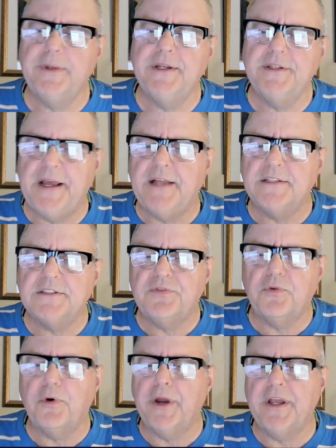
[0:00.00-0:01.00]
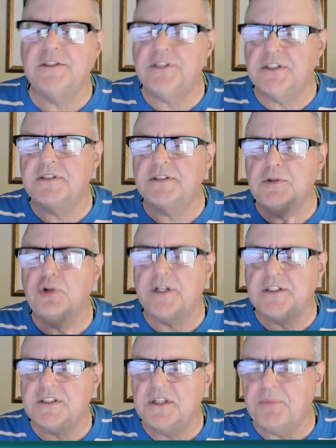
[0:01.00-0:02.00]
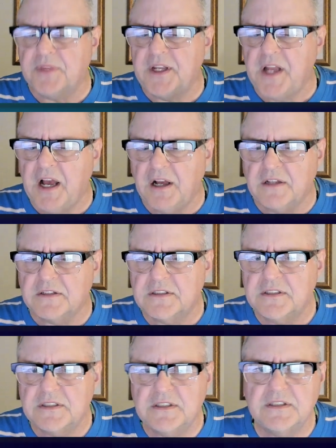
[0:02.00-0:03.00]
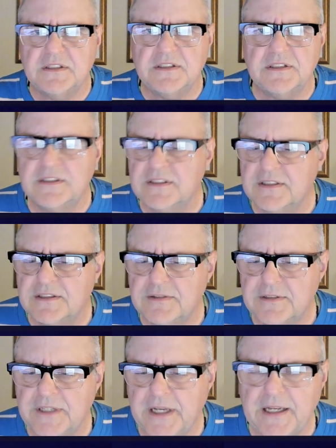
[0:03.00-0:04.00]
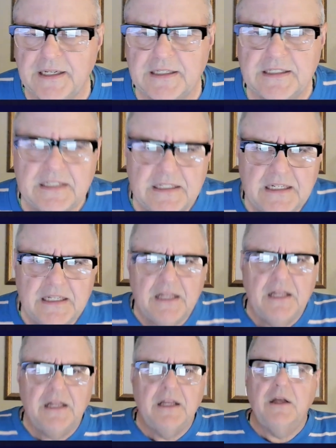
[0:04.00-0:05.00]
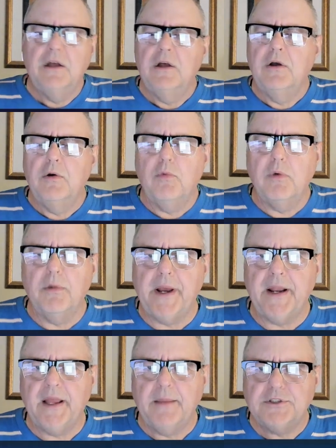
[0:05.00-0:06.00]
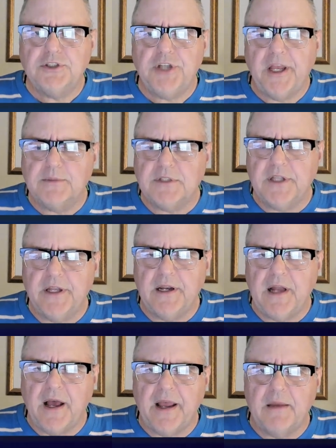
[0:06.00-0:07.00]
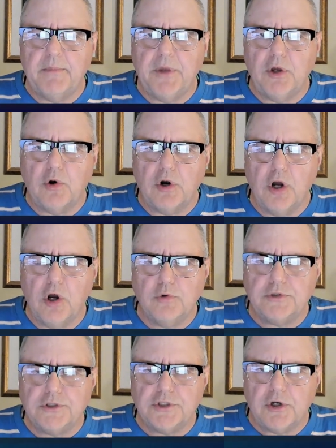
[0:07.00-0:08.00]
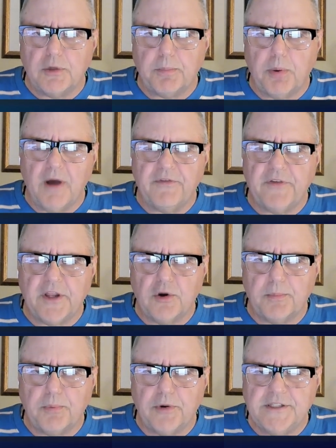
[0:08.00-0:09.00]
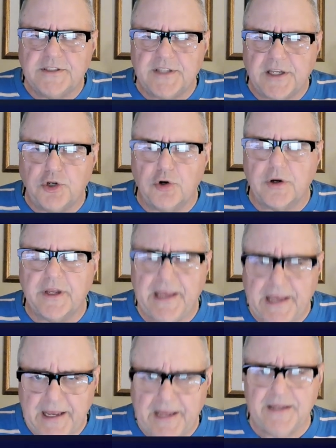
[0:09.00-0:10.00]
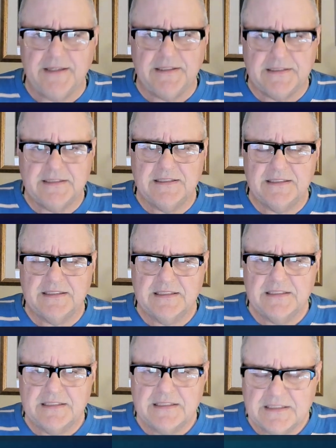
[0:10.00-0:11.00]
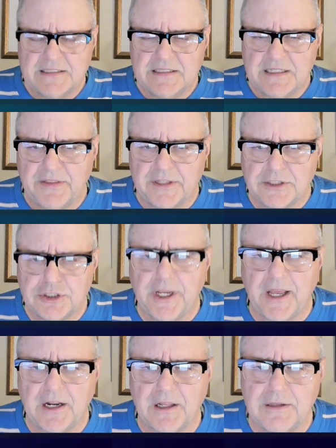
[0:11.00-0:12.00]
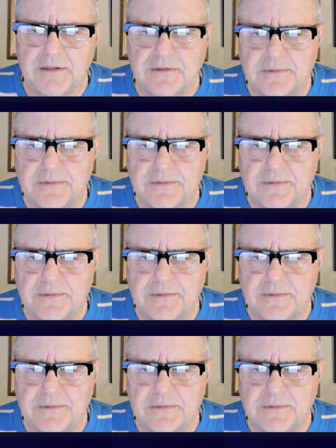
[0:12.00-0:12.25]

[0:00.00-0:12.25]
intense for you, just look at something else. Okay? Well, my name is James Linden. I am your host, your prophet, your priest, and your king. The channel,